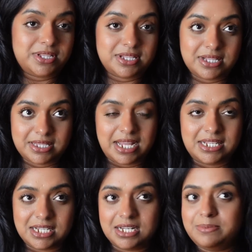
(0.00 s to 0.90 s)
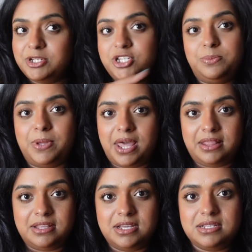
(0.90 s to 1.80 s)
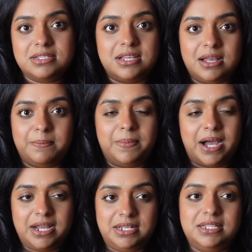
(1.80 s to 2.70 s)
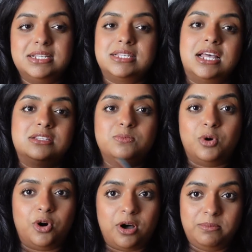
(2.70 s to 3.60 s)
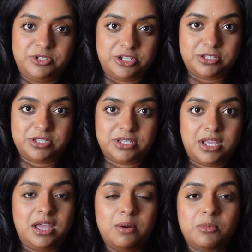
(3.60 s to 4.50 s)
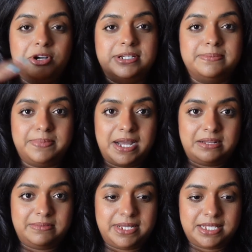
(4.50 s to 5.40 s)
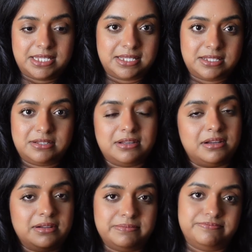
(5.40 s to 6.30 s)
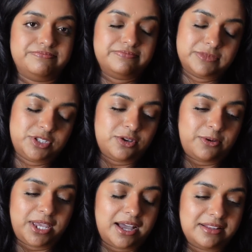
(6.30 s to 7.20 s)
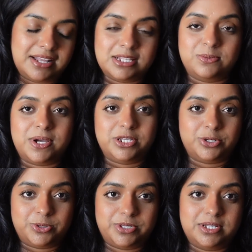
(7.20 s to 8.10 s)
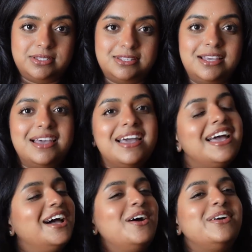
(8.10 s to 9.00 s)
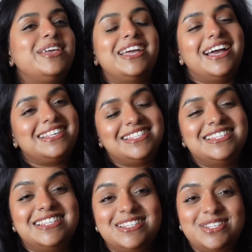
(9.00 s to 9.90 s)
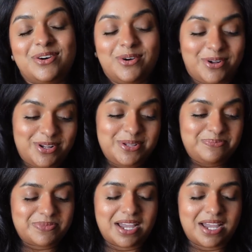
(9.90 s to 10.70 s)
that's a little bit cheaper than this, but this has more options, more compartments. So yeah, that's why I chose this. Okay guys, this is all.